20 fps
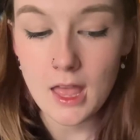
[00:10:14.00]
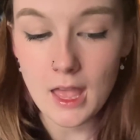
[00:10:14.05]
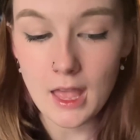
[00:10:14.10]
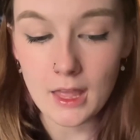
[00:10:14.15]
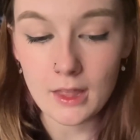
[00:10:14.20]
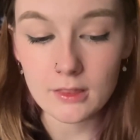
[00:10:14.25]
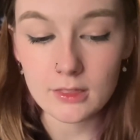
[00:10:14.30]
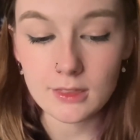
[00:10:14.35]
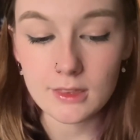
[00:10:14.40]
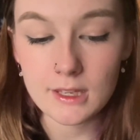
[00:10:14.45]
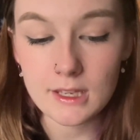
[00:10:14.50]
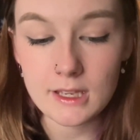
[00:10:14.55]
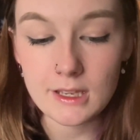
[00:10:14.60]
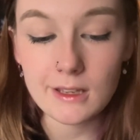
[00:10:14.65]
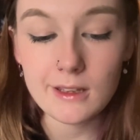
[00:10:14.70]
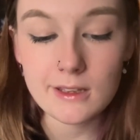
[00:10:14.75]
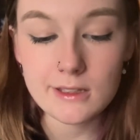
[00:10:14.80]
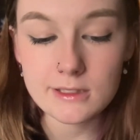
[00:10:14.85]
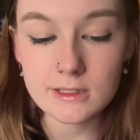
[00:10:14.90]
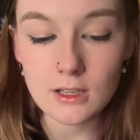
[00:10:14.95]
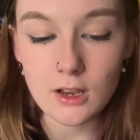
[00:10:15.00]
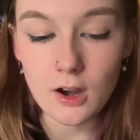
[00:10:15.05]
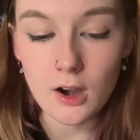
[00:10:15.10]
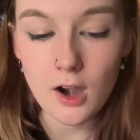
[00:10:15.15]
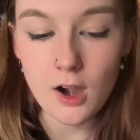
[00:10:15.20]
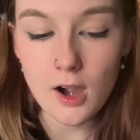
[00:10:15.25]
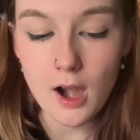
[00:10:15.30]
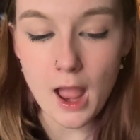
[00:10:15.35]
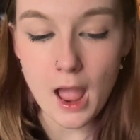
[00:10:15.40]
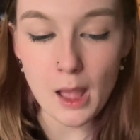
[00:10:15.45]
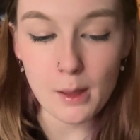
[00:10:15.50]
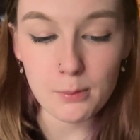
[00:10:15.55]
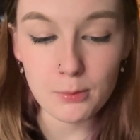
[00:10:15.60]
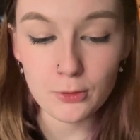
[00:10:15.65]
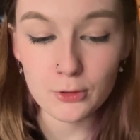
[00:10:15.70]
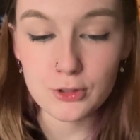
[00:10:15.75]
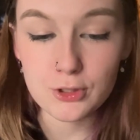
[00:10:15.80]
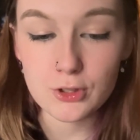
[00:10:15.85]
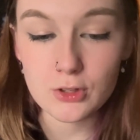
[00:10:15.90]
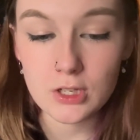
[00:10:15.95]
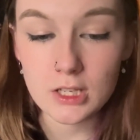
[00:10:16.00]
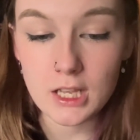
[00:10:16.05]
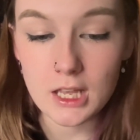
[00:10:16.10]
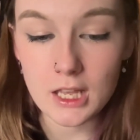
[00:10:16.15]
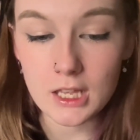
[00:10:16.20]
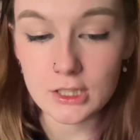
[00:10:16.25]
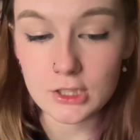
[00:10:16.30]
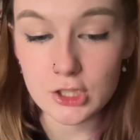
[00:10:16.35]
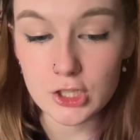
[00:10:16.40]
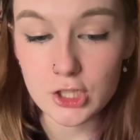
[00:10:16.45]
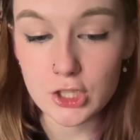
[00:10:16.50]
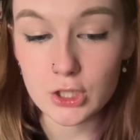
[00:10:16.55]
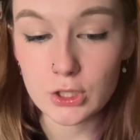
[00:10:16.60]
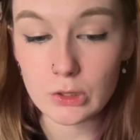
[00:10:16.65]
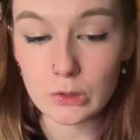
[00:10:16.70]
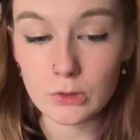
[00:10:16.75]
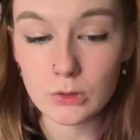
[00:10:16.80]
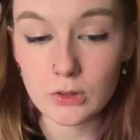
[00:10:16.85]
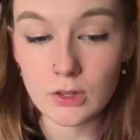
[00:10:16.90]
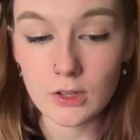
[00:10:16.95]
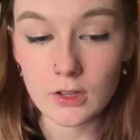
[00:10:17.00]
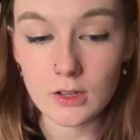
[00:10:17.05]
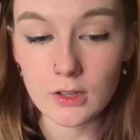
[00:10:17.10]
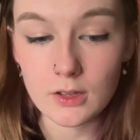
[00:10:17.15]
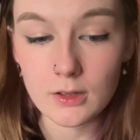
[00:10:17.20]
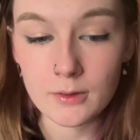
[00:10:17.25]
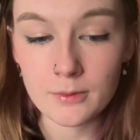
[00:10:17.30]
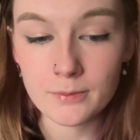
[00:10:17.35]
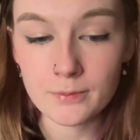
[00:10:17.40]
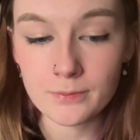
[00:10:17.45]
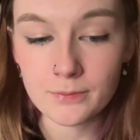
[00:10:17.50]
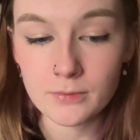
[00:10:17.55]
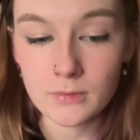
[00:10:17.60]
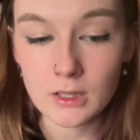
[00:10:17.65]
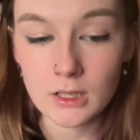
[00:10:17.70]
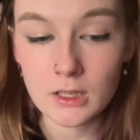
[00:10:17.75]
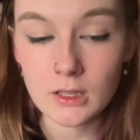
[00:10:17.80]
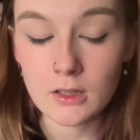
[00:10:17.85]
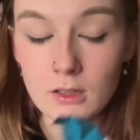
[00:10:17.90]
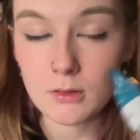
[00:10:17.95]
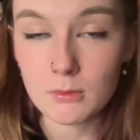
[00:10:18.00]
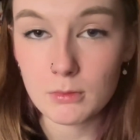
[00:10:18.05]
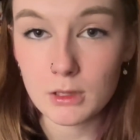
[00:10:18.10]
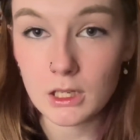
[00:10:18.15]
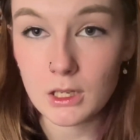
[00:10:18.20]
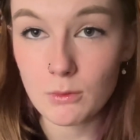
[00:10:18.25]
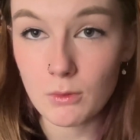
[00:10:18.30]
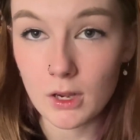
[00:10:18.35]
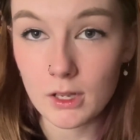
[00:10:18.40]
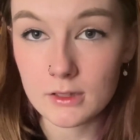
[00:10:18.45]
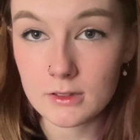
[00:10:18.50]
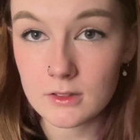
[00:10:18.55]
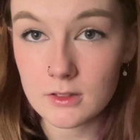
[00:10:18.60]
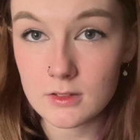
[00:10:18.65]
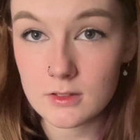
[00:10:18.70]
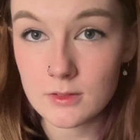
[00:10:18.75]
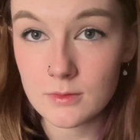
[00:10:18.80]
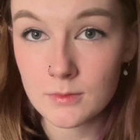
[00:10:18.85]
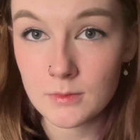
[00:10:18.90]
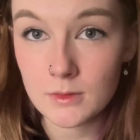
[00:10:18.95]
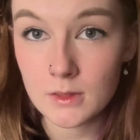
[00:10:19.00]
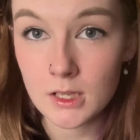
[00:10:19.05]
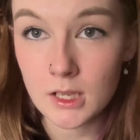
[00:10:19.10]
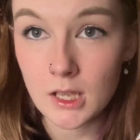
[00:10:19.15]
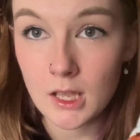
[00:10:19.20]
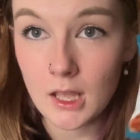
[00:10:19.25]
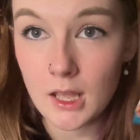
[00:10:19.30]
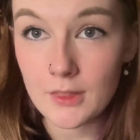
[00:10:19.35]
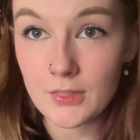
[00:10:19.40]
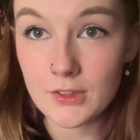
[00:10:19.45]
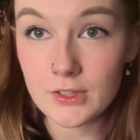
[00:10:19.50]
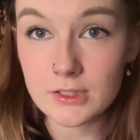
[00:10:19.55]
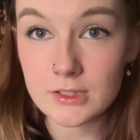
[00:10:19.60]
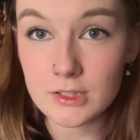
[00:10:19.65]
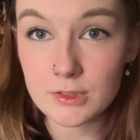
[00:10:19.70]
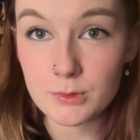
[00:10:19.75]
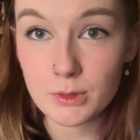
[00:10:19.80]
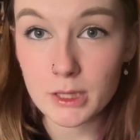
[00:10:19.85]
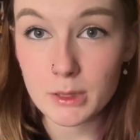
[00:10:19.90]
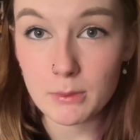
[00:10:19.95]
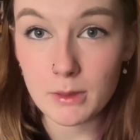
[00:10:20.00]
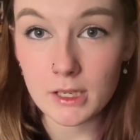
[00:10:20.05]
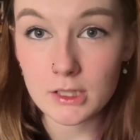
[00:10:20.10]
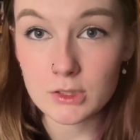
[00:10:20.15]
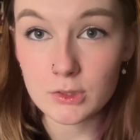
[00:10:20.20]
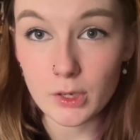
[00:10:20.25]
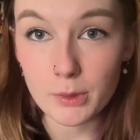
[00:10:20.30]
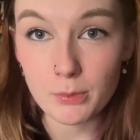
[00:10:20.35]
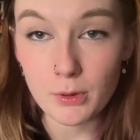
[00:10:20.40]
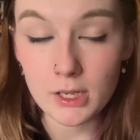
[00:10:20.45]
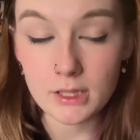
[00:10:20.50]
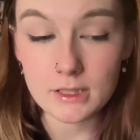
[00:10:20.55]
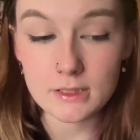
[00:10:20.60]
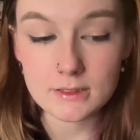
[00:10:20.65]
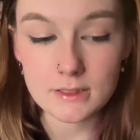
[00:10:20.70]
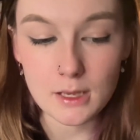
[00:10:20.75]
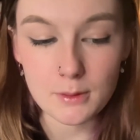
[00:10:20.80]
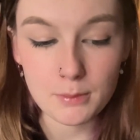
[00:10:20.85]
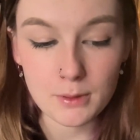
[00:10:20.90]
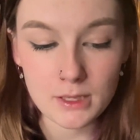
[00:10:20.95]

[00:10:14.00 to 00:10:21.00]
And these are Apple Treat and Chew, the mini ones. This is really big, so I break this up